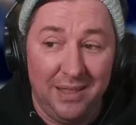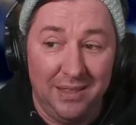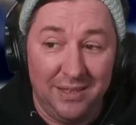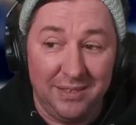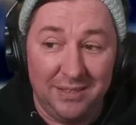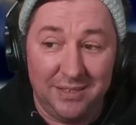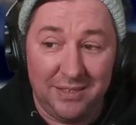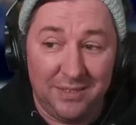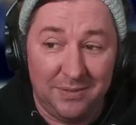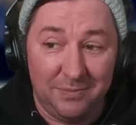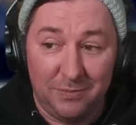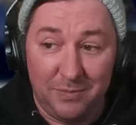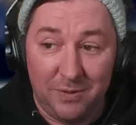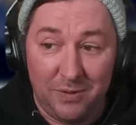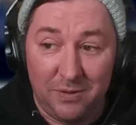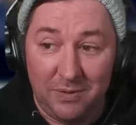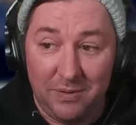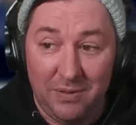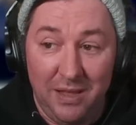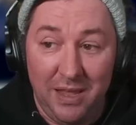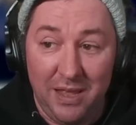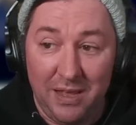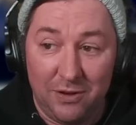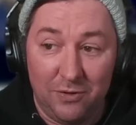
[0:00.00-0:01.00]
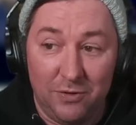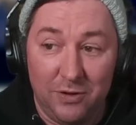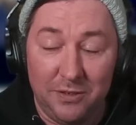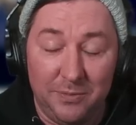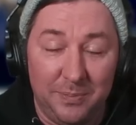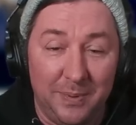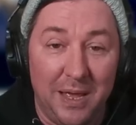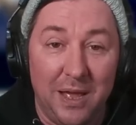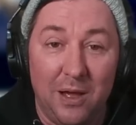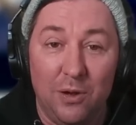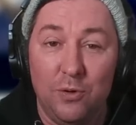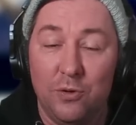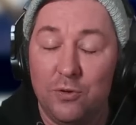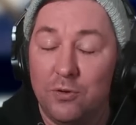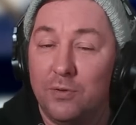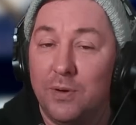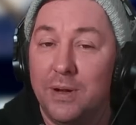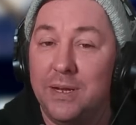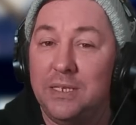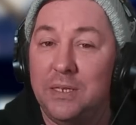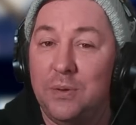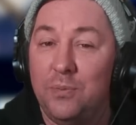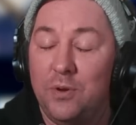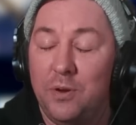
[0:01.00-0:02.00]
That's yeah, Christmas. How
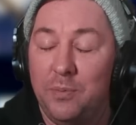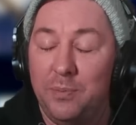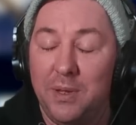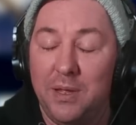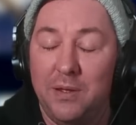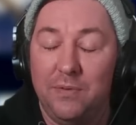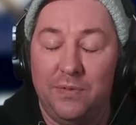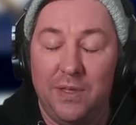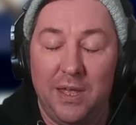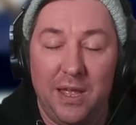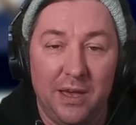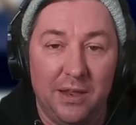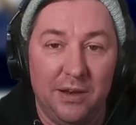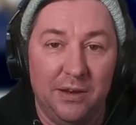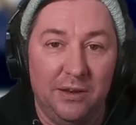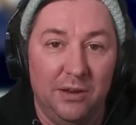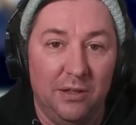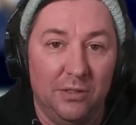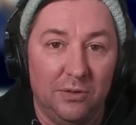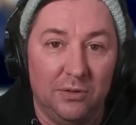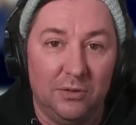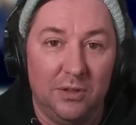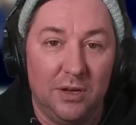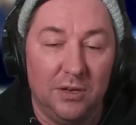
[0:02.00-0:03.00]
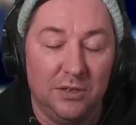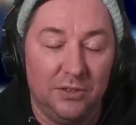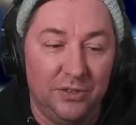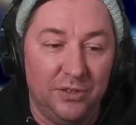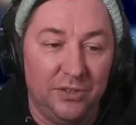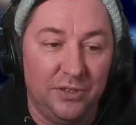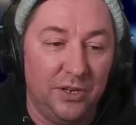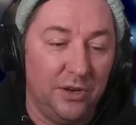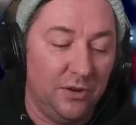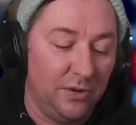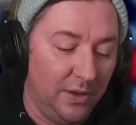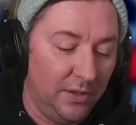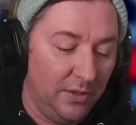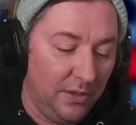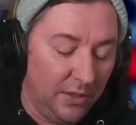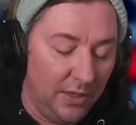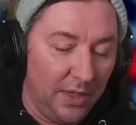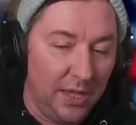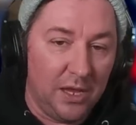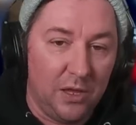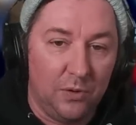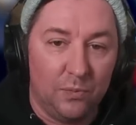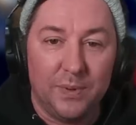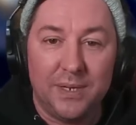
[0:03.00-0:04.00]
crazy would it be if they had another launch this year and then
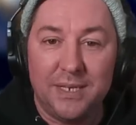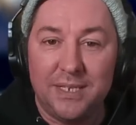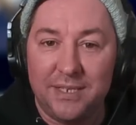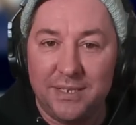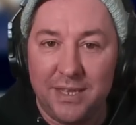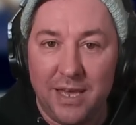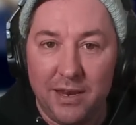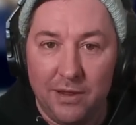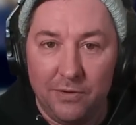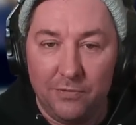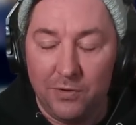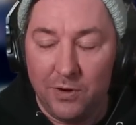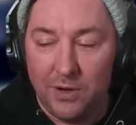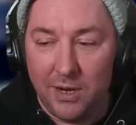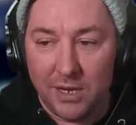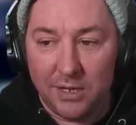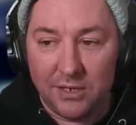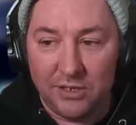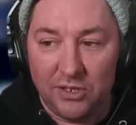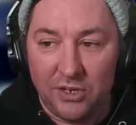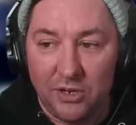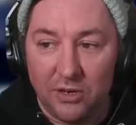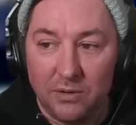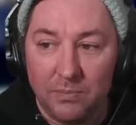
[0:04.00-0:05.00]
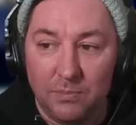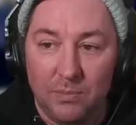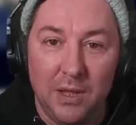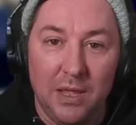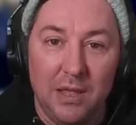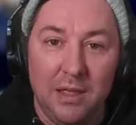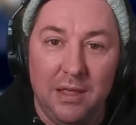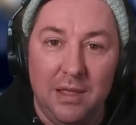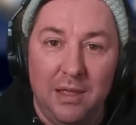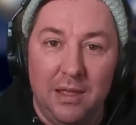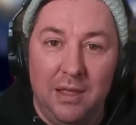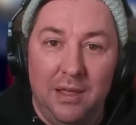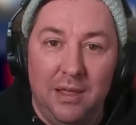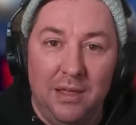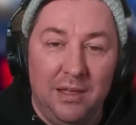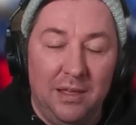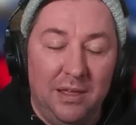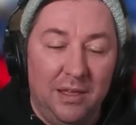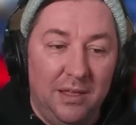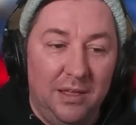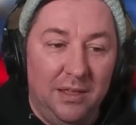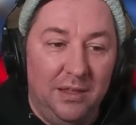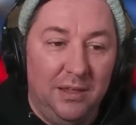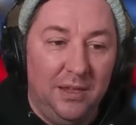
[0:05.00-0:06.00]
they could reset it for next year?
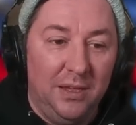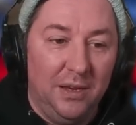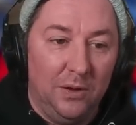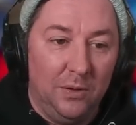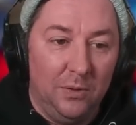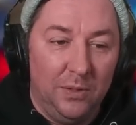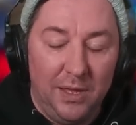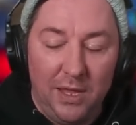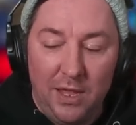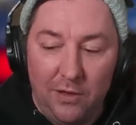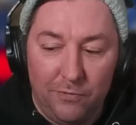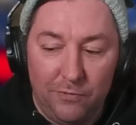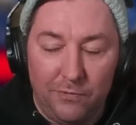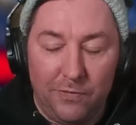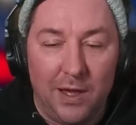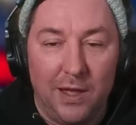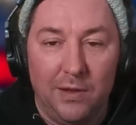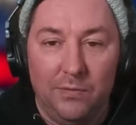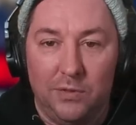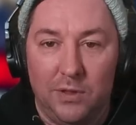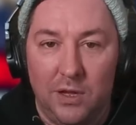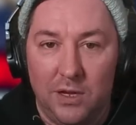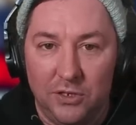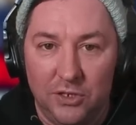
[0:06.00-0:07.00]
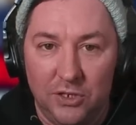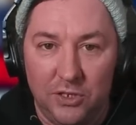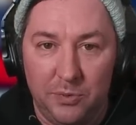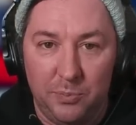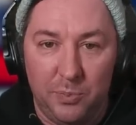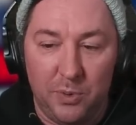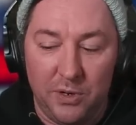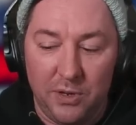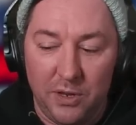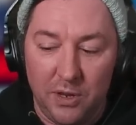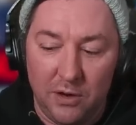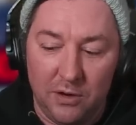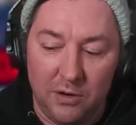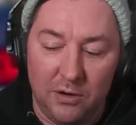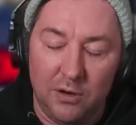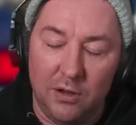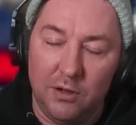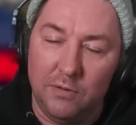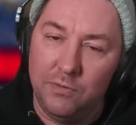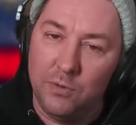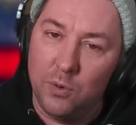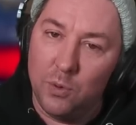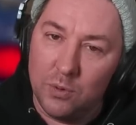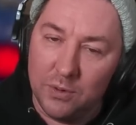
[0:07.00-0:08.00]
You know, they have five launches per year.
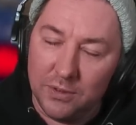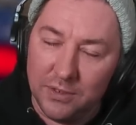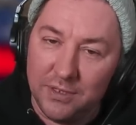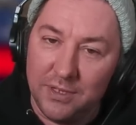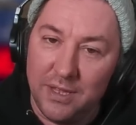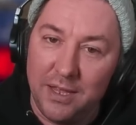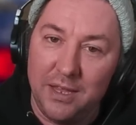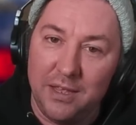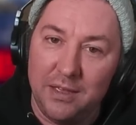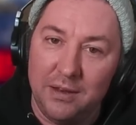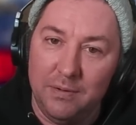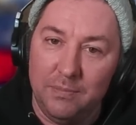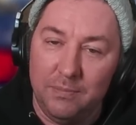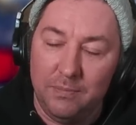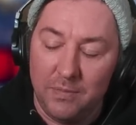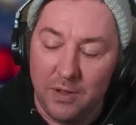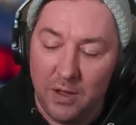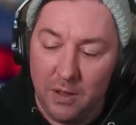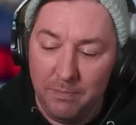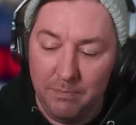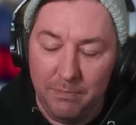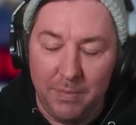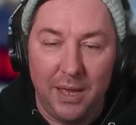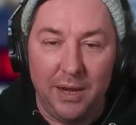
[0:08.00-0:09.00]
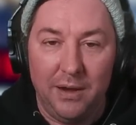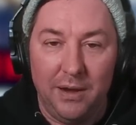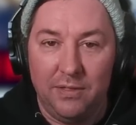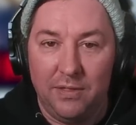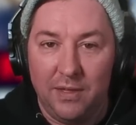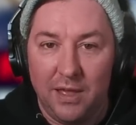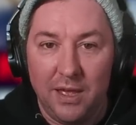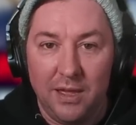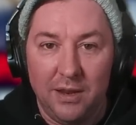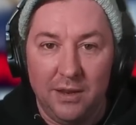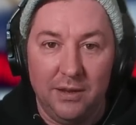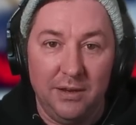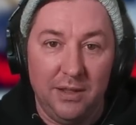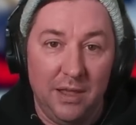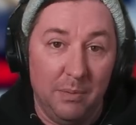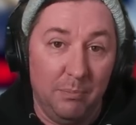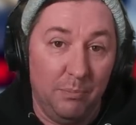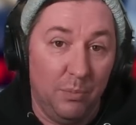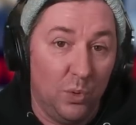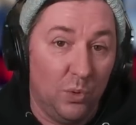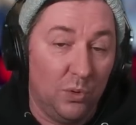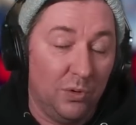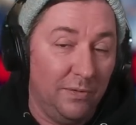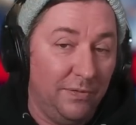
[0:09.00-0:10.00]
Of course, they can amend that and get
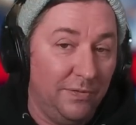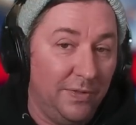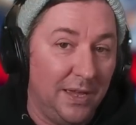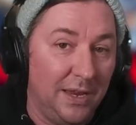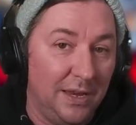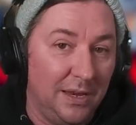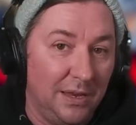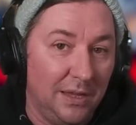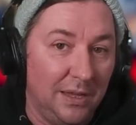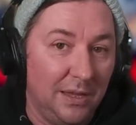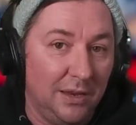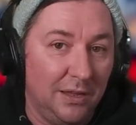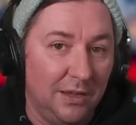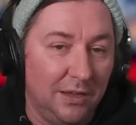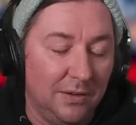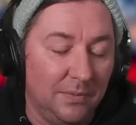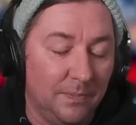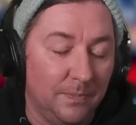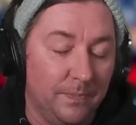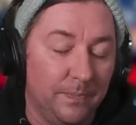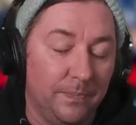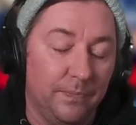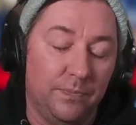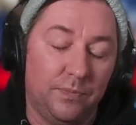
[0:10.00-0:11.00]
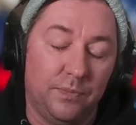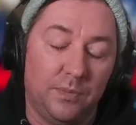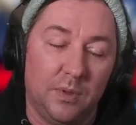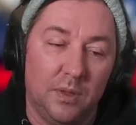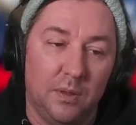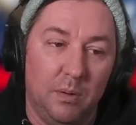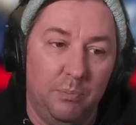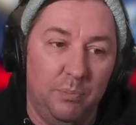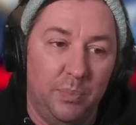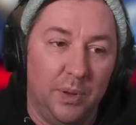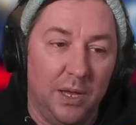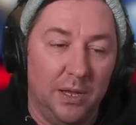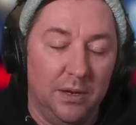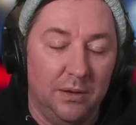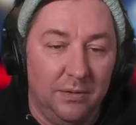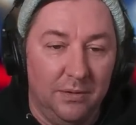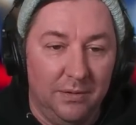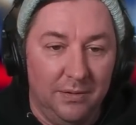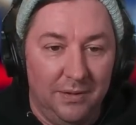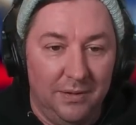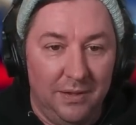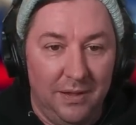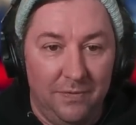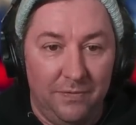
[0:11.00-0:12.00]
more if they need it. But
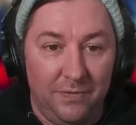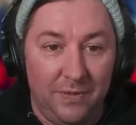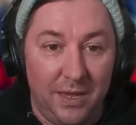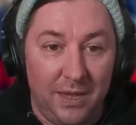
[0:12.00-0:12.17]
if